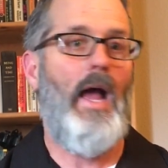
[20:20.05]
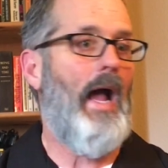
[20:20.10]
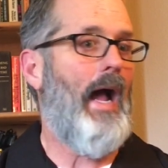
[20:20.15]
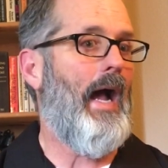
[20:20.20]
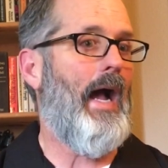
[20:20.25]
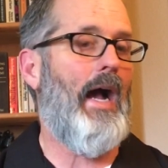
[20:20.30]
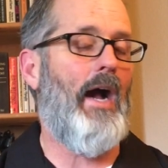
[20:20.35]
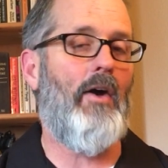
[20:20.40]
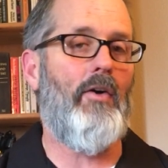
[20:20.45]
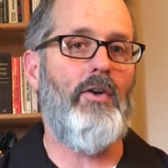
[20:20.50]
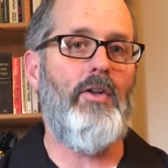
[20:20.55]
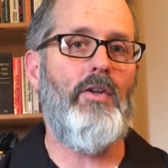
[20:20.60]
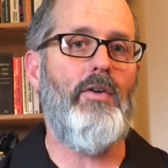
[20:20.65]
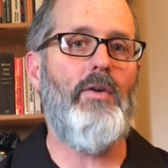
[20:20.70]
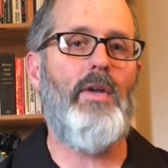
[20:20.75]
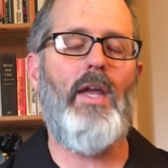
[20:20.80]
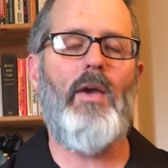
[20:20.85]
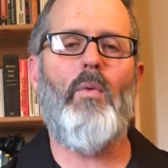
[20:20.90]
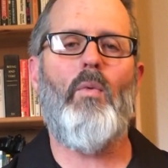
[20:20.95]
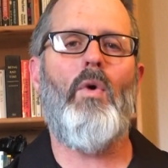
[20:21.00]
How do you
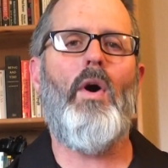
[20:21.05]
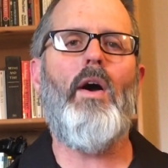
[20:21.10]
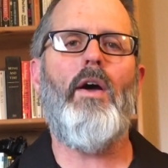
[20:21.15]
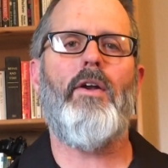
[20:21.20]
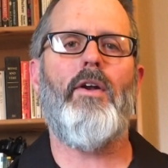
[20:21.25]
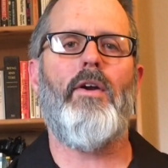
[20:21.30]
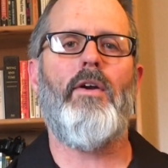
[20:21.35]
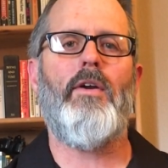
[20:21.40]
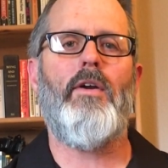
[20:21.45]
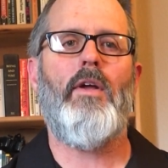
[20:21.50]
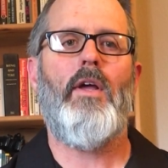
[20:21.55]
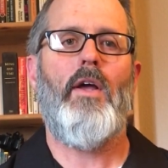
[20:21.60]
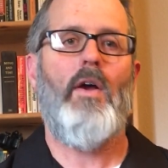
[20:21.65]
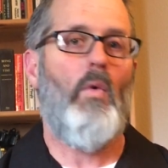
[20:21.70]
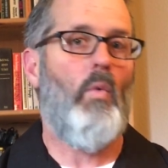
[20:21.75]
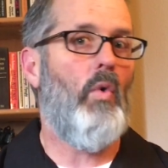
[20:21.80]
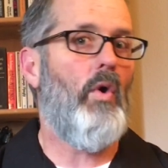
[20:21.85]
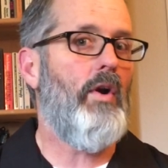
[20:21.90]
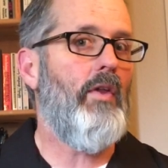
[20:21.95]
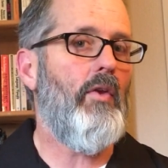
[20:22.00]
get water?
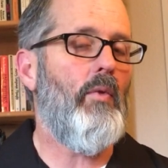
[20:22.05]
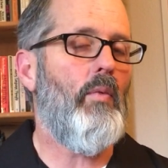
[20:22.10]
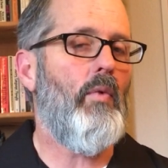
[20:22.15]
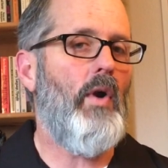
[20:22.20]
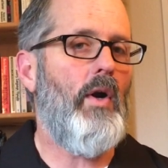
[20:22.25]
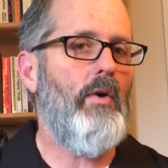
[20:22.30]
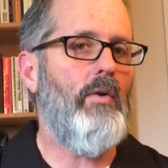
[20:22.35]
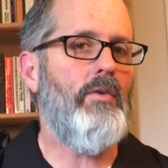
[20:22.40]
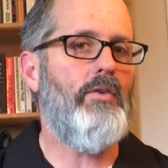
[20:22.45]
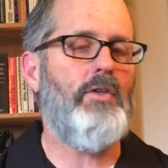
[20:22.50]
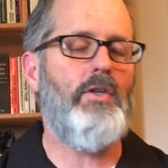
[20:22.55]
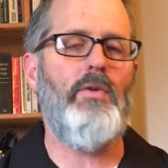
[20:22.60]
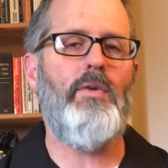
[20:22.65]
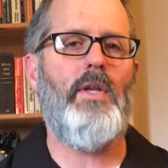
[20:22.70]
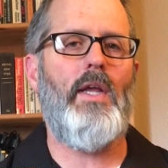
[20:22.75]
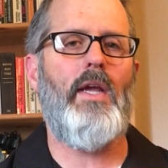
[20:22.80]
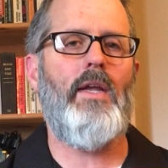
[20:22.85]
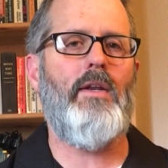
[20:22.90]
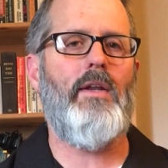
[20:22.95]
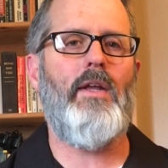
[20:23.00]
What are the roads you
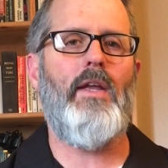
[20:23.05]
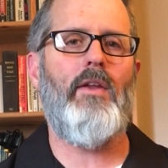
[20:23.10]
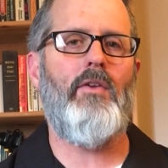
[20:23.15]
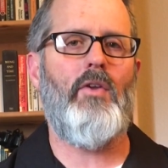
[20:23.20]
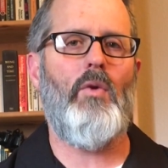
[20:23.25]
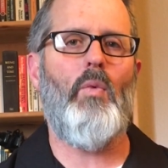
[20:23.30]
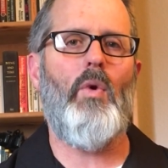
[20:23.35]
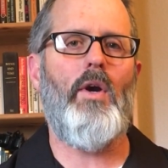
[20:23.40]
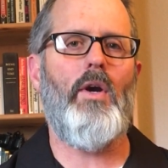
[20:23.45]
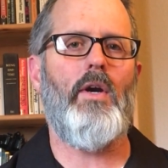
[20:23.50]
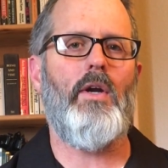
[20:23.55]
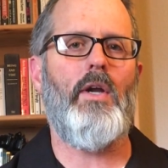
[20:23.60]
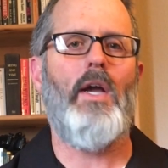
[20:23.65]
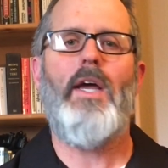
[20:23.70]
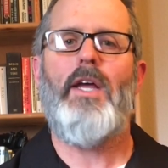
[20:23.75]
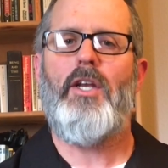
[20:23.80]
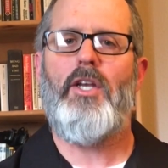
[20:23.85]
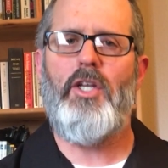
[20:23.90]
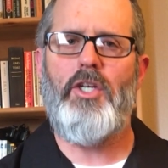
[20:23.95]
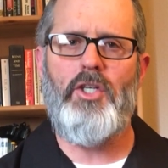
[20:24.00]
take to get to work?
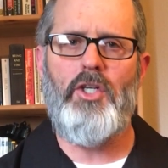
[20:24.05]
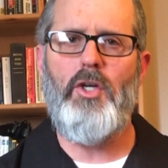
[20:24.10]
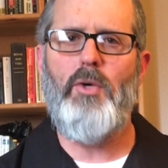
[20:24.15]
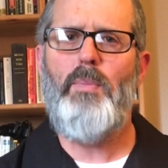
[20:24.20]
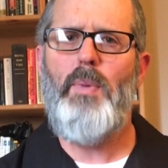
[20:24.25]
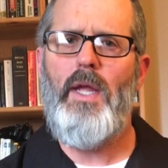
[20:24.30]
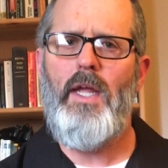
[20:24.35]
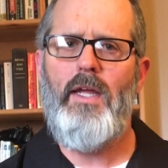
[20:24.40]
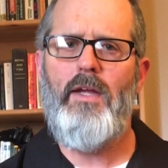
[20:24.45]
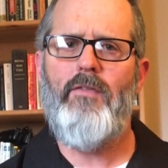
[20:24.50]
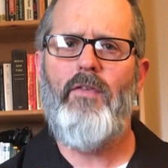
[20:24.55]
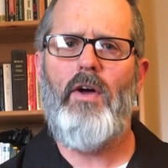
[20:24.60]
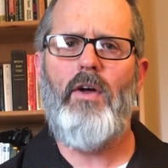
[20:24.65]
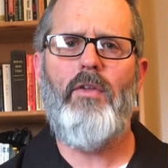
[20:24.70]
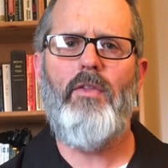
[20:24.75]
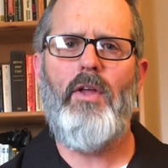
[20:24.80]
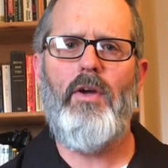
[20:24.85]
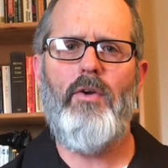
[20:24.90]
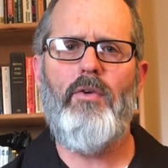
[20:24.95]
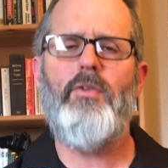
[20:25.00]
Did you pave all
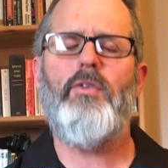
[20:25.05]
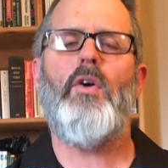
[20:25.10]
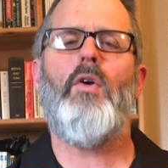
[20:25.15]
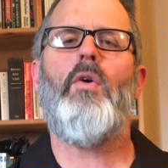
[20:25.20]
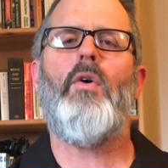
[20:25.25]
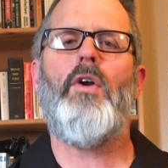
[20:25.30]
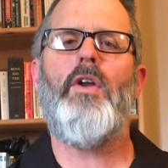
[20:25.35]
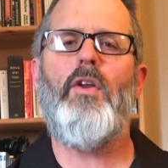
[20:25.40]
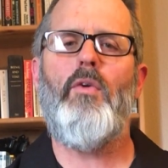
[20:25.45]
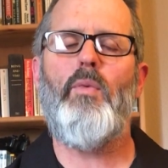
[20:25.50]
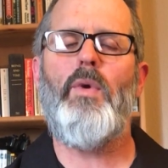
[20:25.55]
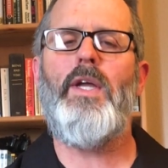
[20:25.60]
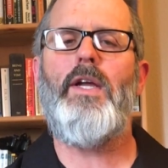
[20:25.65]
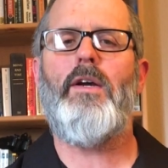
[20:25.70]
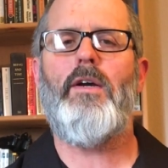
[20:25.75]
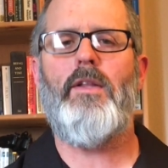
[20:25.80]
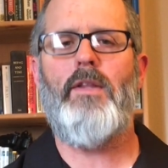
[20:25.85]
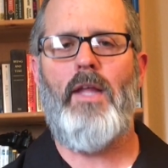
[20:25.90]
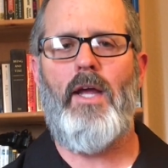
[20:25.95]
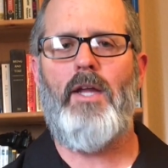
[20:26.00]
those, or did we
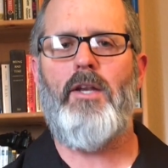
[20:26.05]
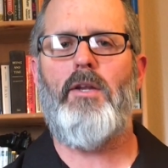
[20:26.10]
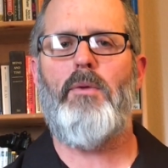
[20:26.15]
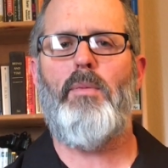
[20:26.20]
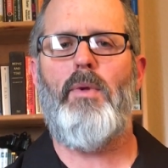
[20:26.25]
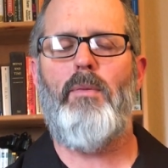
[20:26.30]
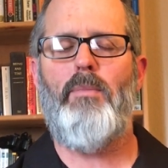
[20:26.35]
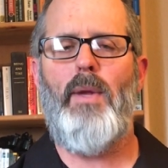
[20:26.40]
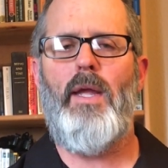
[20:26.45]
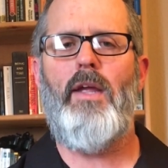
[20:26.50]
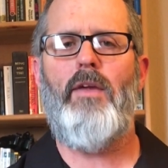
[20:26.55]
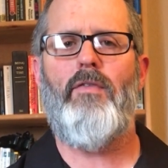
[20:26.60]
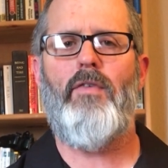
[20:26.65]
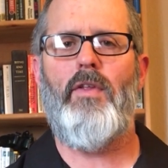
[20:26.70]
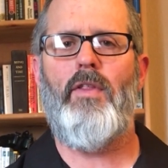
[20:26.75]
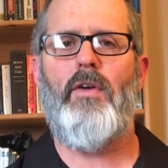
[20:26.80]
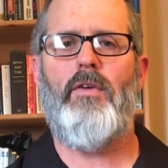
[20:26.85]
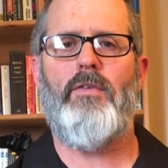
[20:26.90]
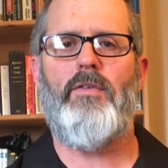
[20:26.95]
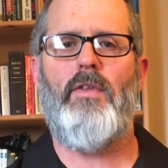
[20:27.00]
collectively pay for
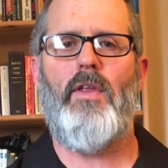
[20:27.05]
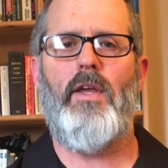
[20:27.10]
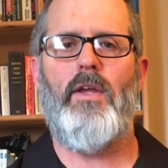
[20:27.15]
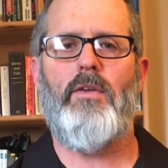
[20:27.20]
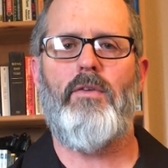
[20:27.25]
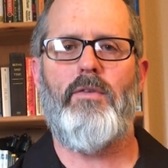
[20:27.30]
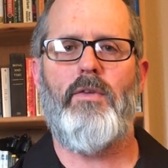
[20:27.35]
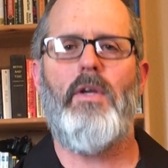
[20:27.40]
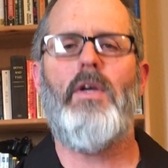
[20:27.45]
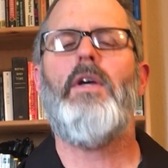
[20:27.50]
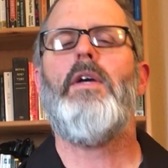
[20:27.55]
those things?